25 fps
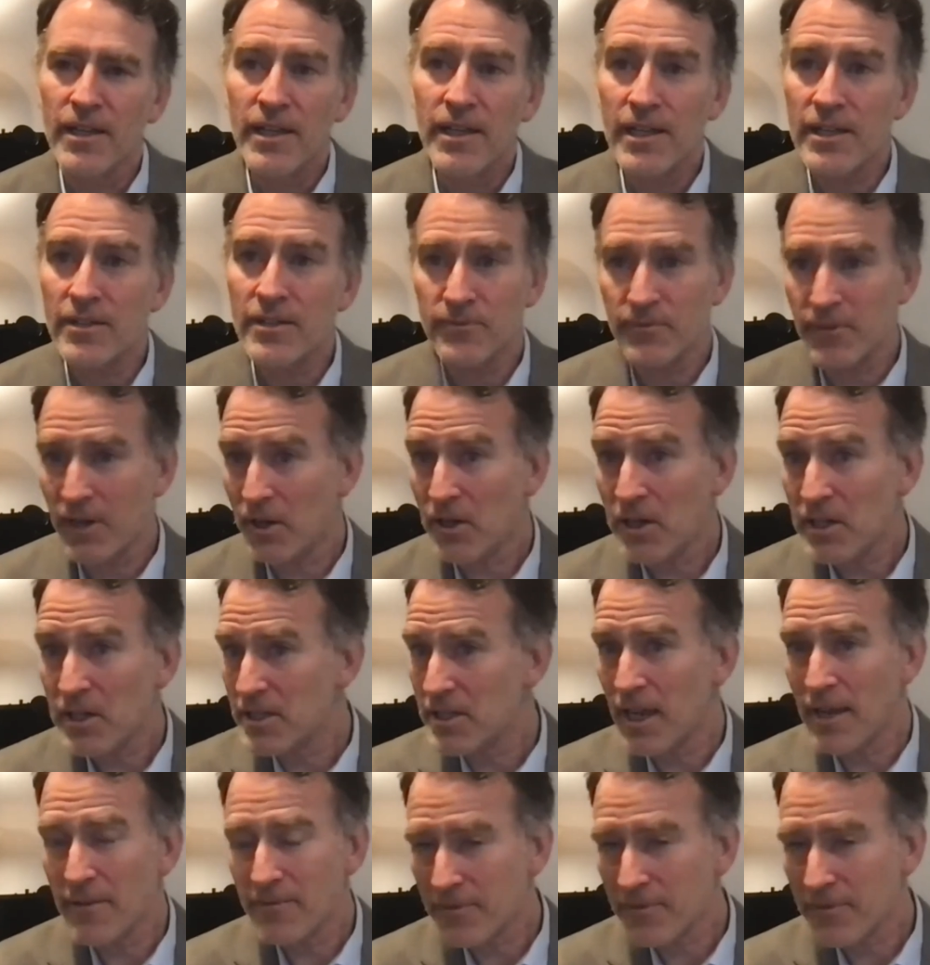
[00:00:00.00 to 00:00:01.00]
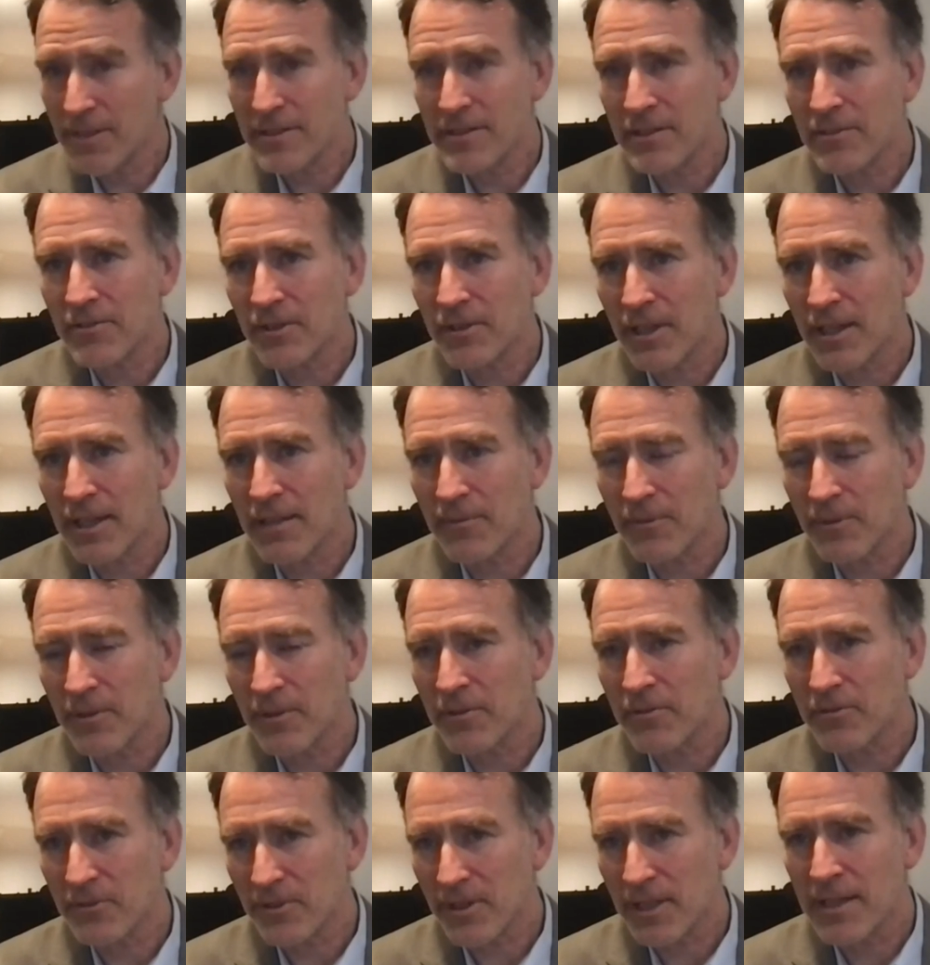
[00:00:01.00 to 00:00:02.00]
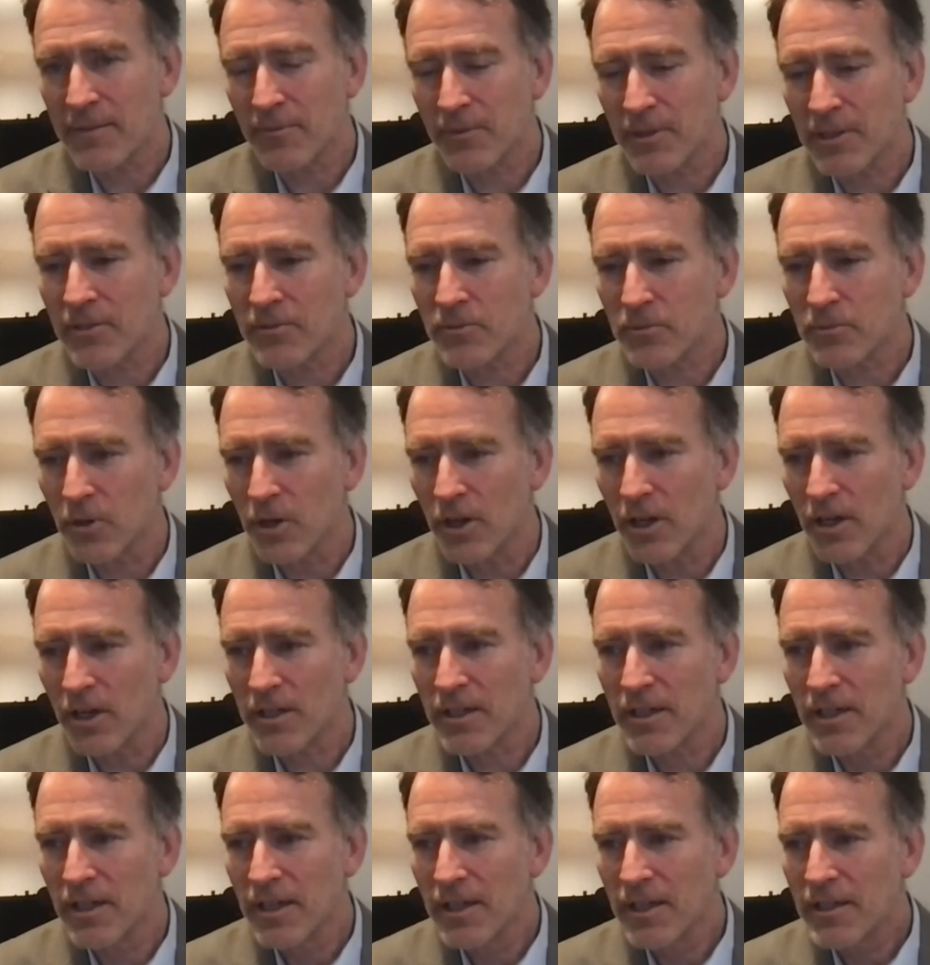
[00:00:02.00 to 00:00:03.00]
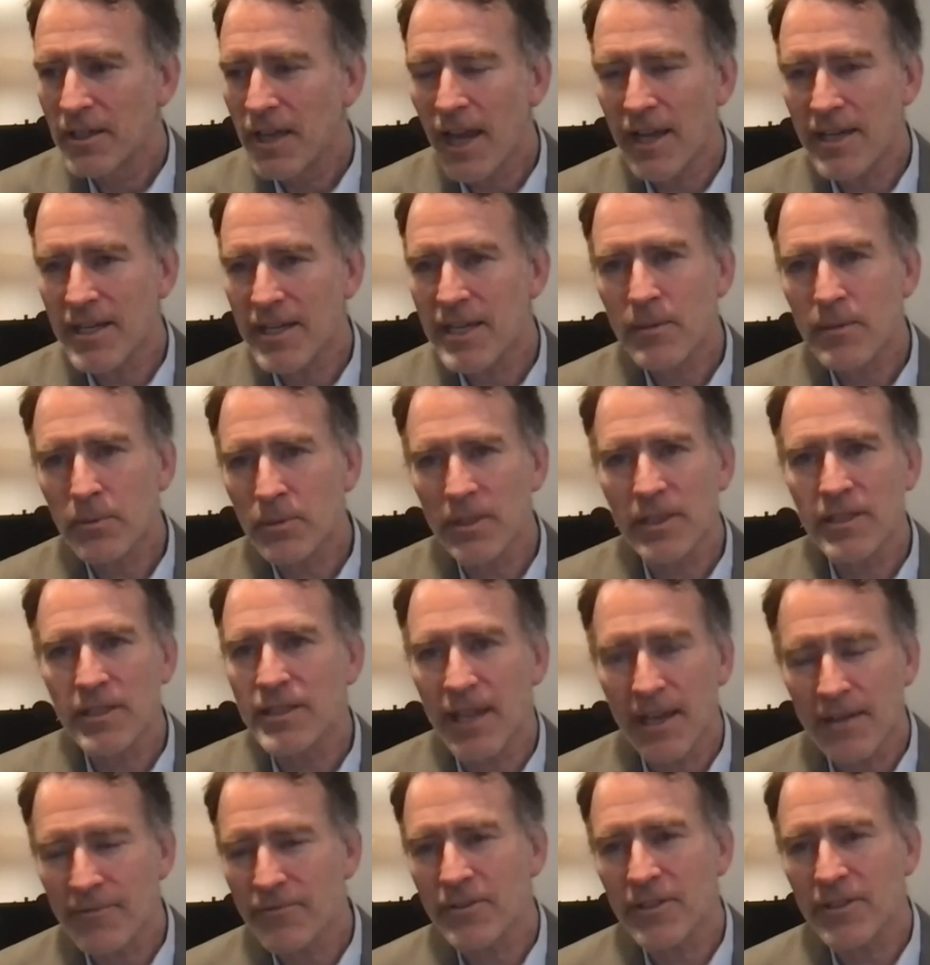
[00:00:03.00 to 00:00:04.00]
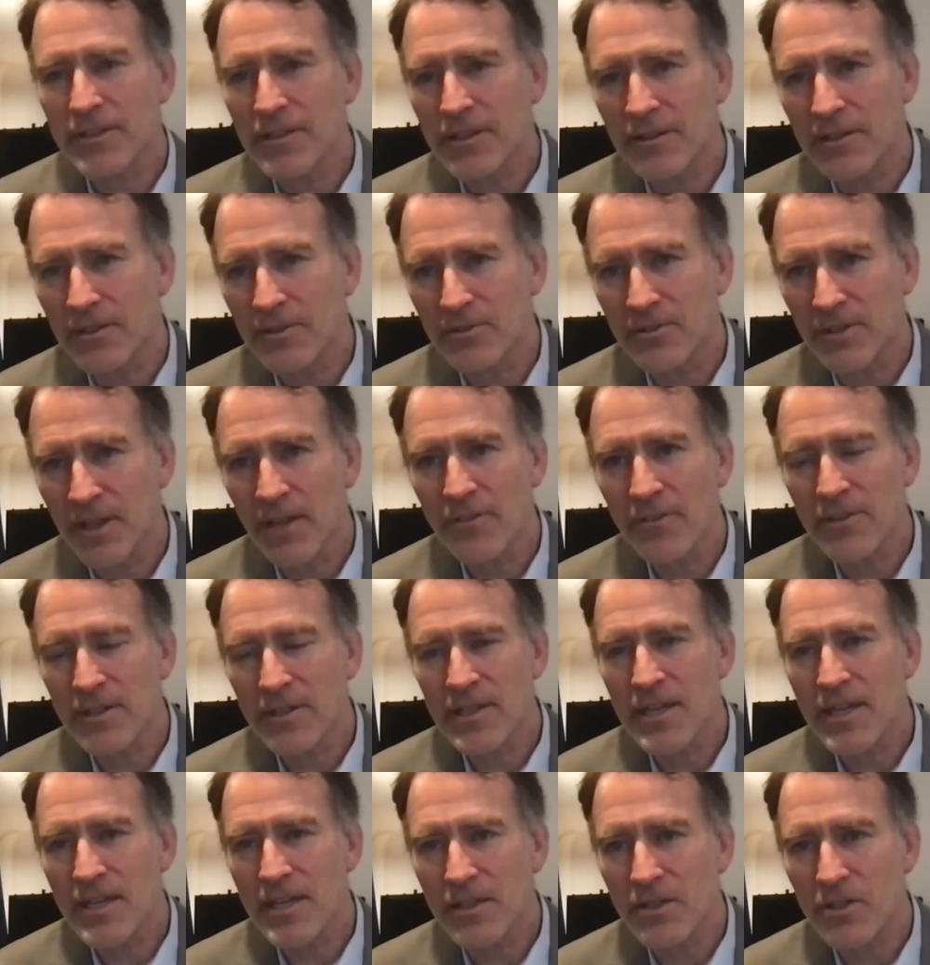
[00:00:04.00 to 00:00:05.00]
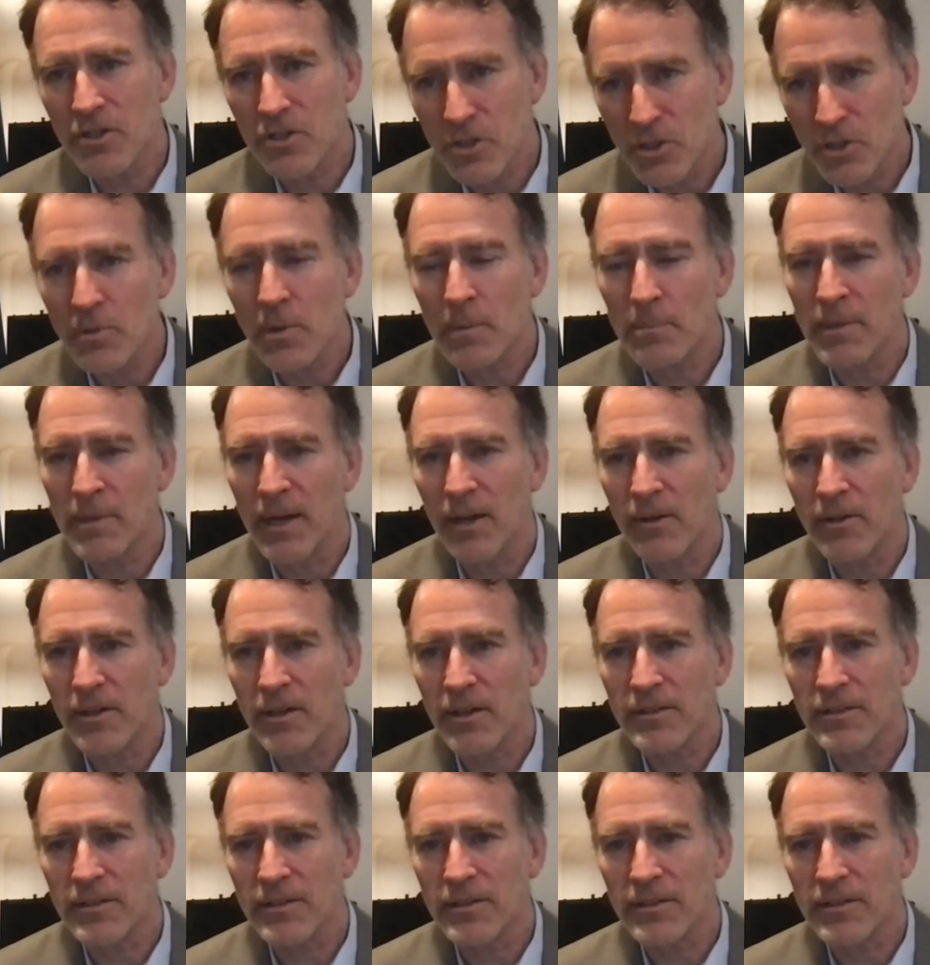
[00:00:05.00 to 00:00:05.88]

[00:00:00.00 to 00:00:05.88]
he's very definite that slavery, slavery is wrong and equally definite that there's nothing he can do about it.